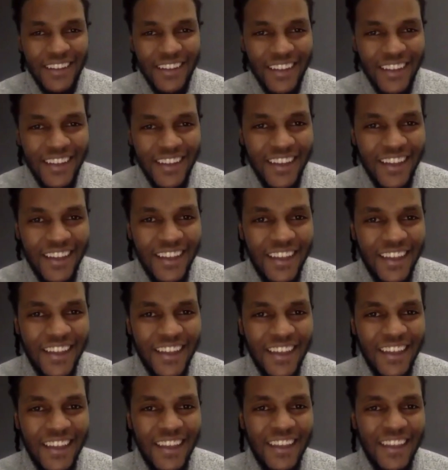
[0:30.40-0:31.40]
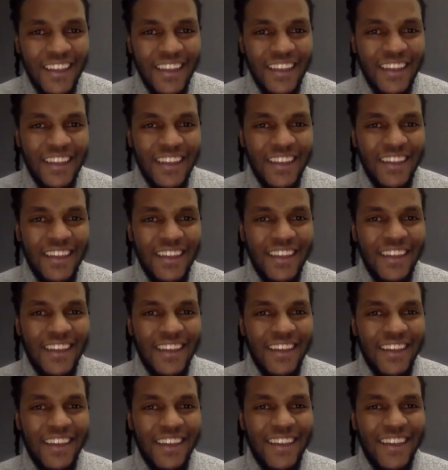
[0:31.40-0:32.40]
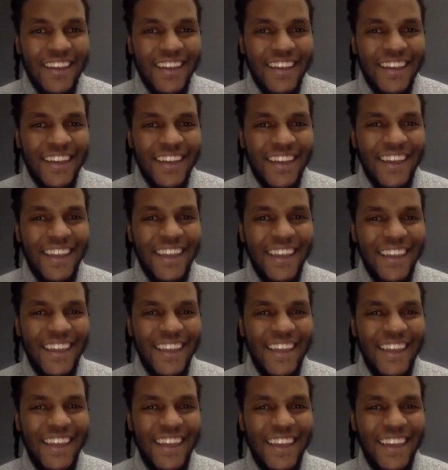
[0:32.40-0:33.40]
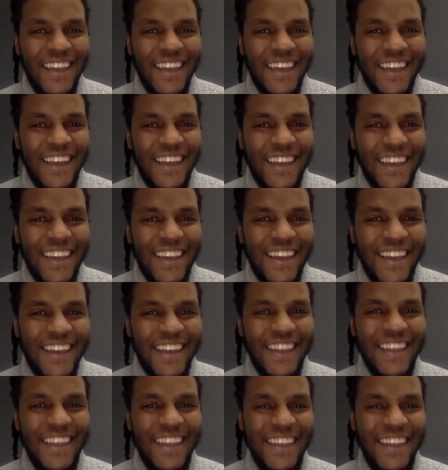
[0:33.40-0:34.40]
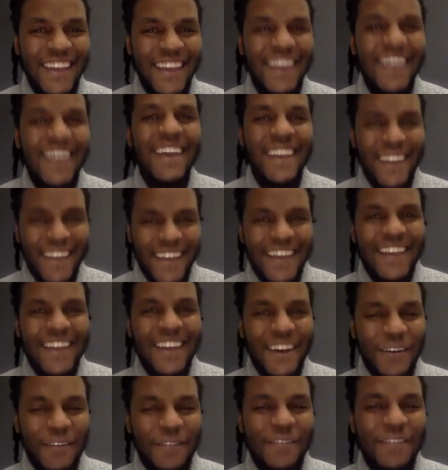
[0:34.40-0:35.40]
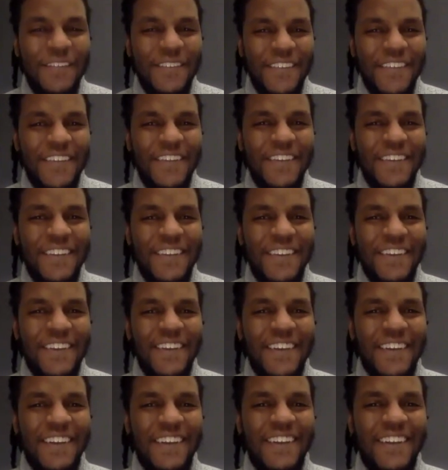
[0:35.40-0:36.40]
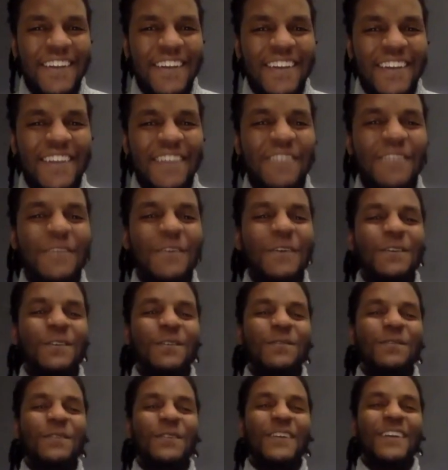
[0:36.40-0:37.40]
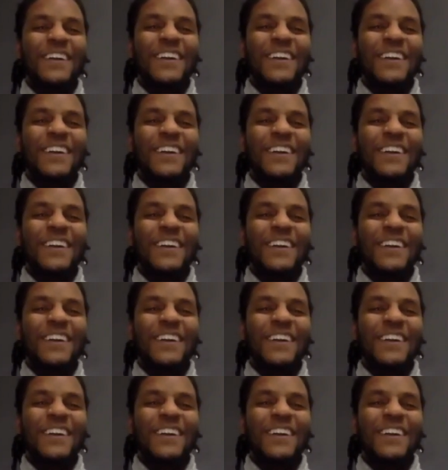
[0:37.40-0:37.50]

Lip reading: No words are spoken by the person on screen.